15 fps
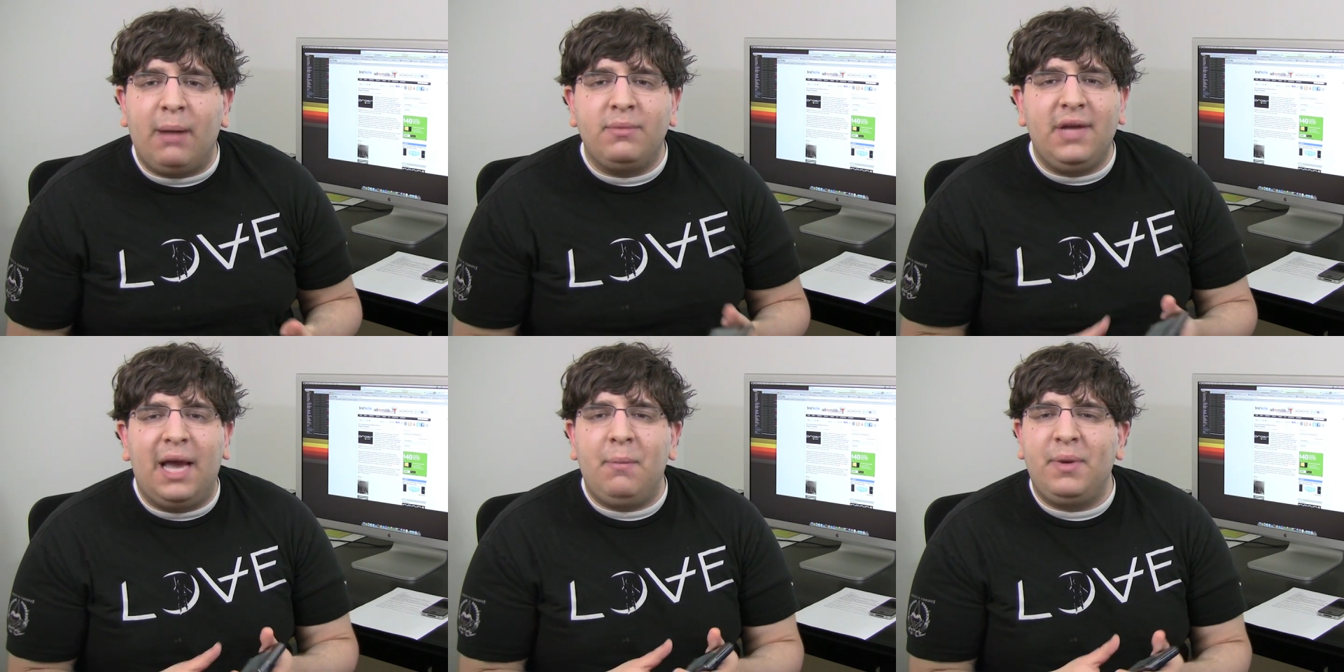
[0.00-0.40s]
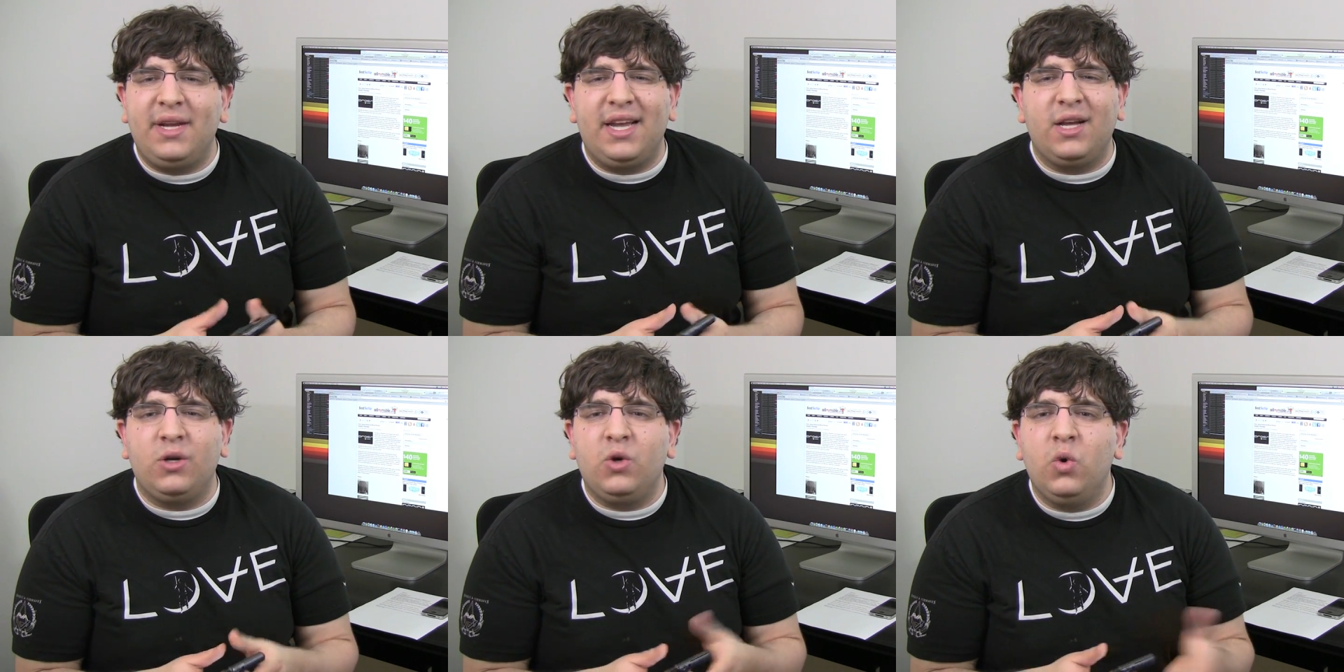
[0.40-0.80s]
I'm typing
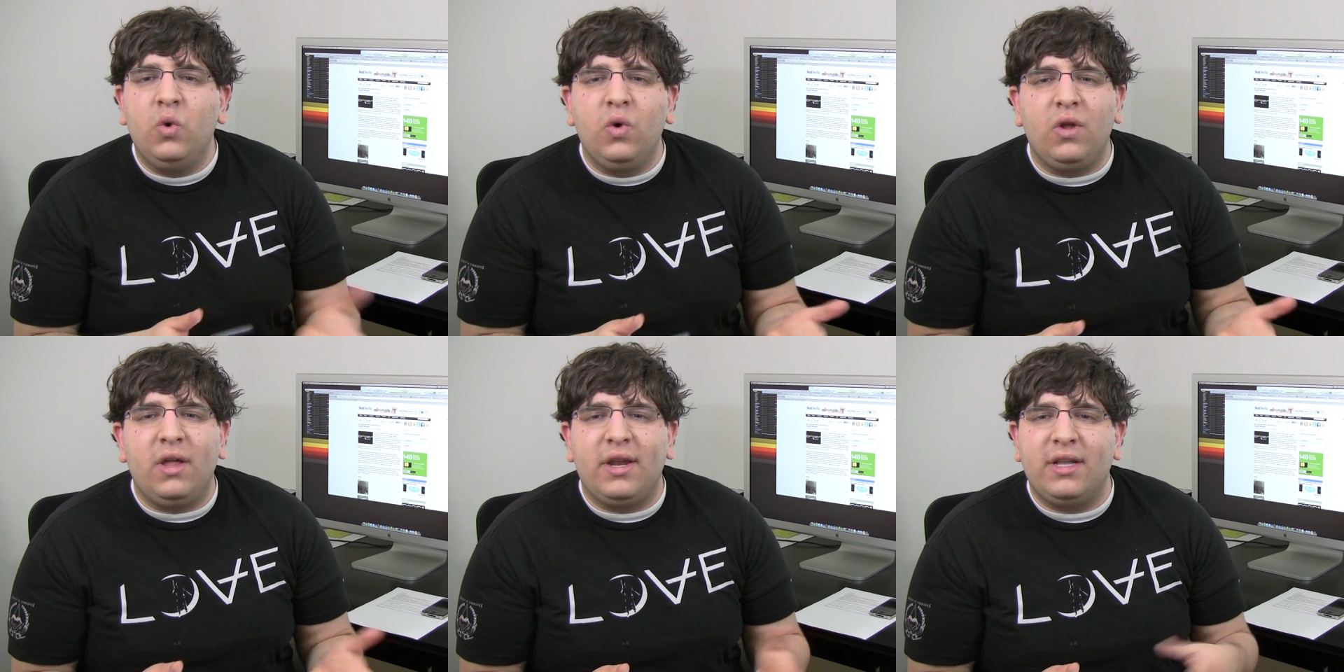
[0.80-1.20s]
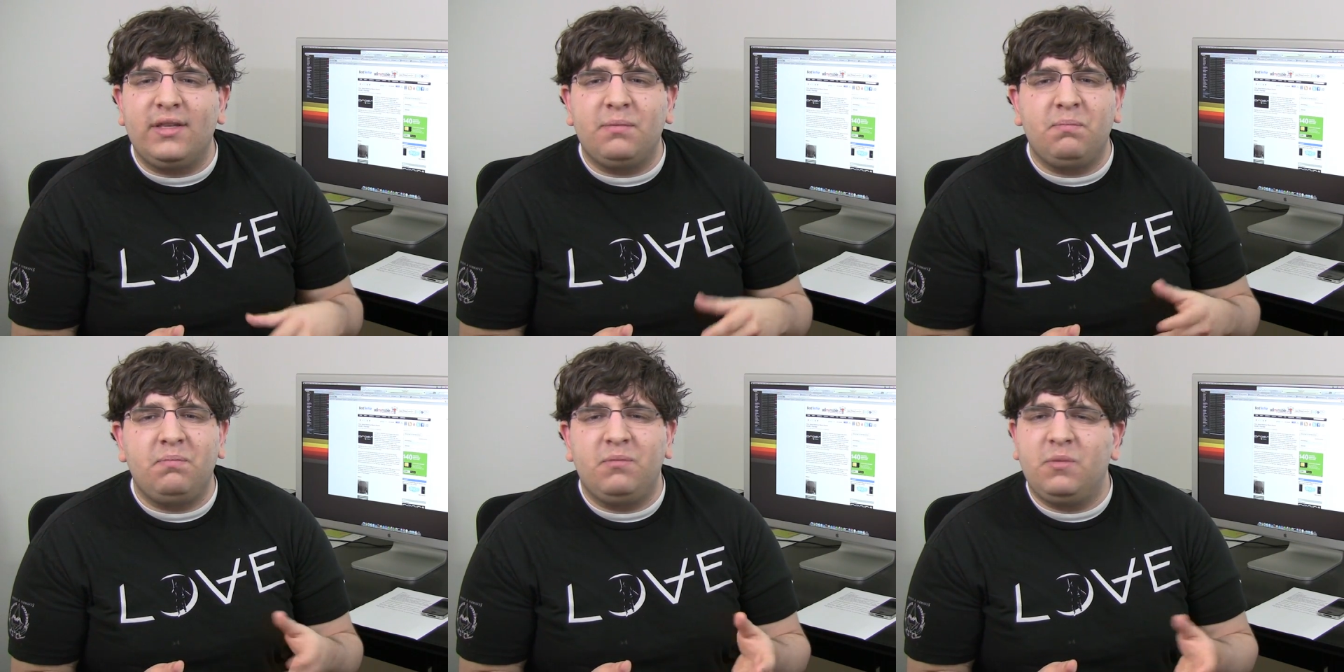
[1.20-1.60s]
in Google and
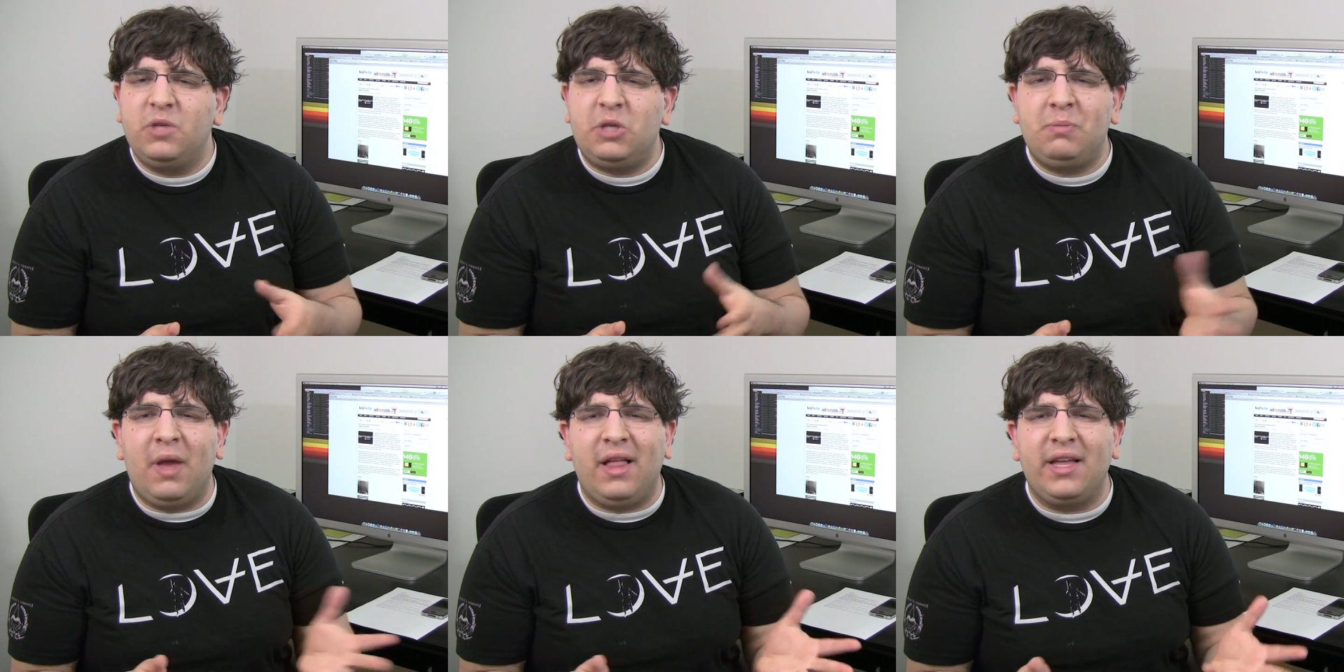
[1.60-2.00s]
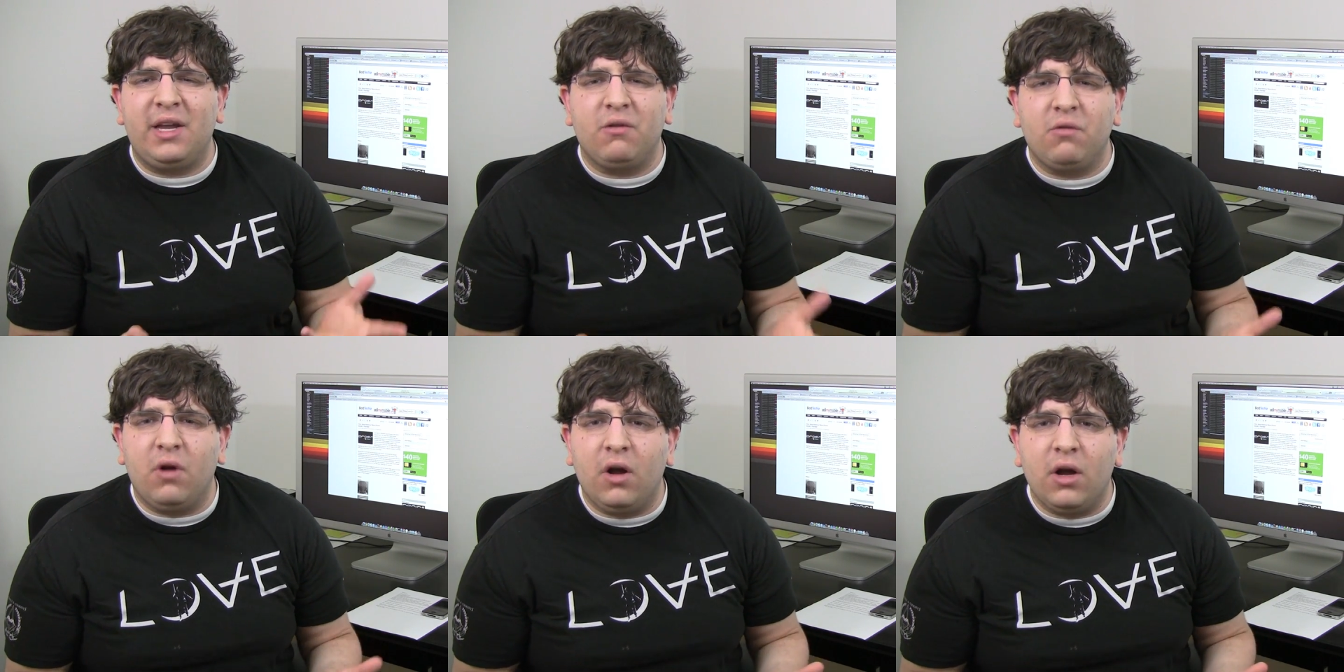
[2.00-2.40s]
it's spelling
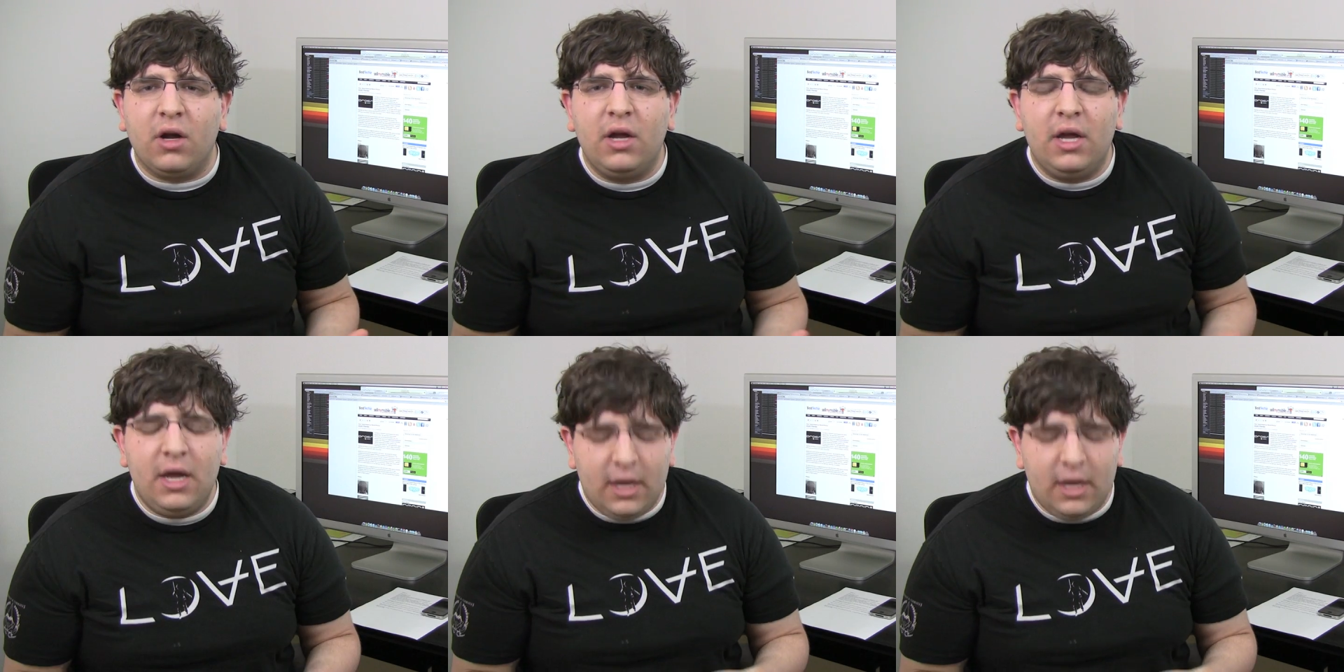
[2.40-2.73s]
it wrong.